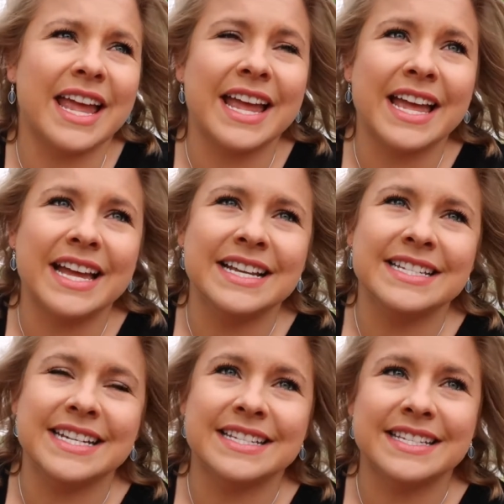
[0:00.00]

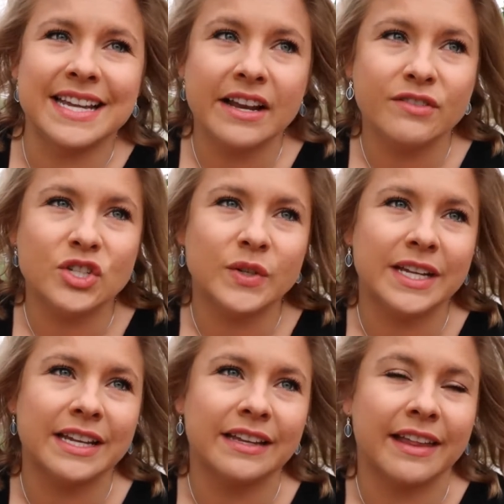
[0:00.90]
And instead of
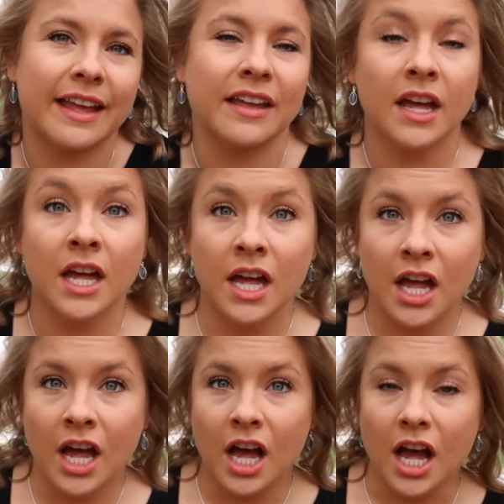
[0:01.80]
doing like
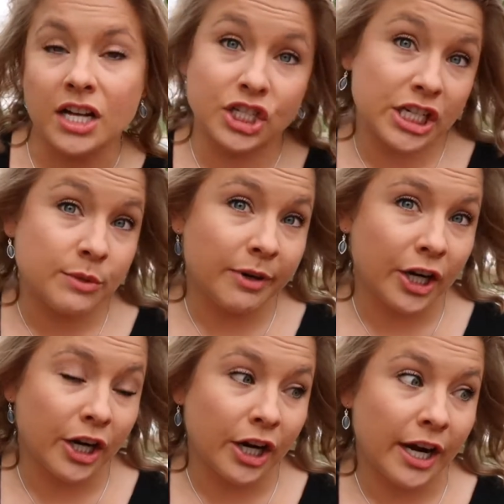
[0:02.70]
a
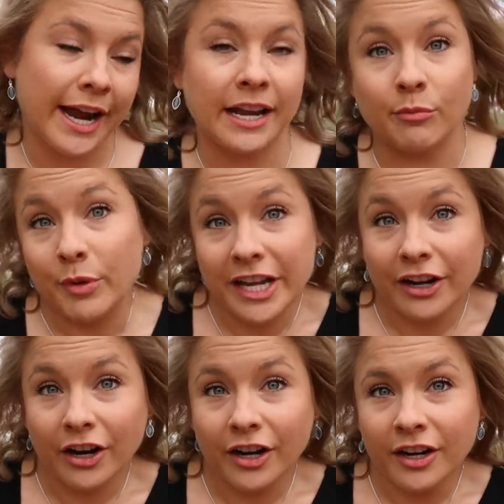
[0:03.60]
cheeseburger and a
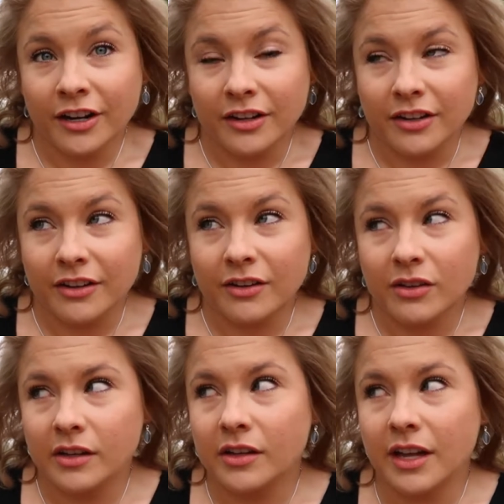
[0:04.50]
beer,
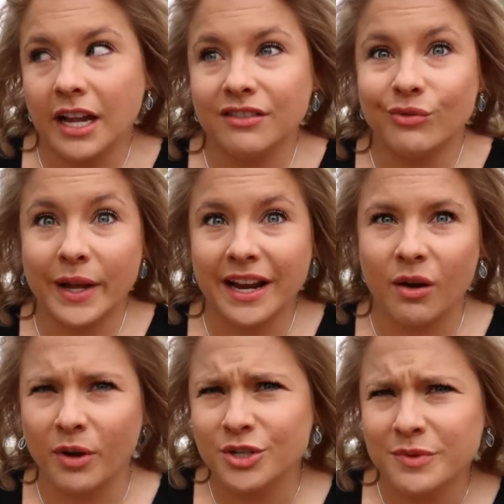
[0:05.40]
kind of weigh it
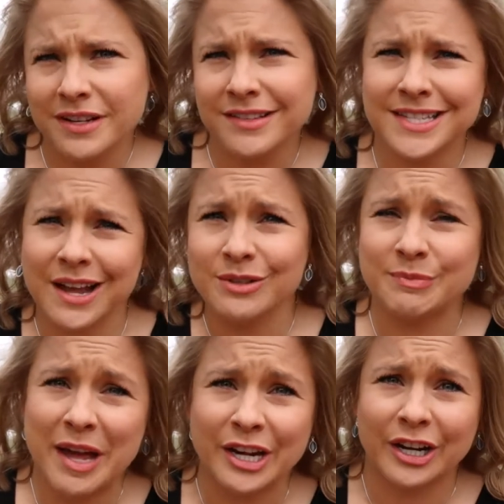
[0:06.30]
out. Which one
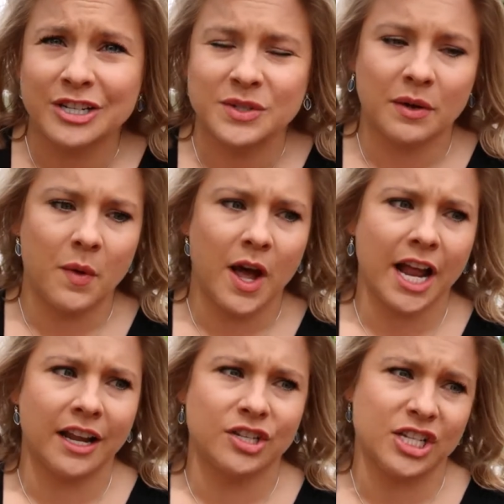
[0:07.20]
sounds better? Do I
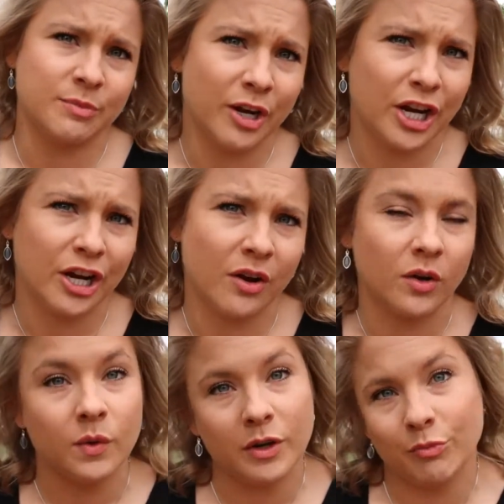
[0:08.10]
want a cheeseburger or
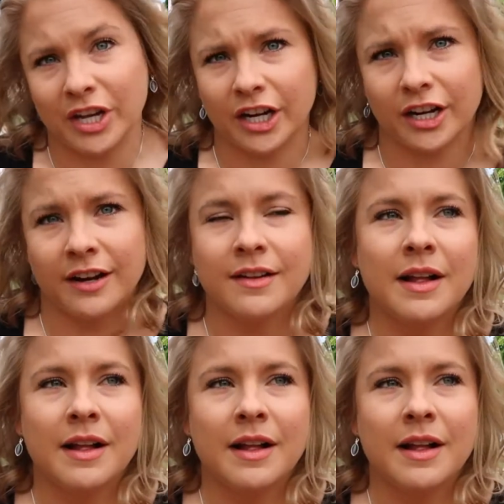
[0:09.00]
do I want a beer?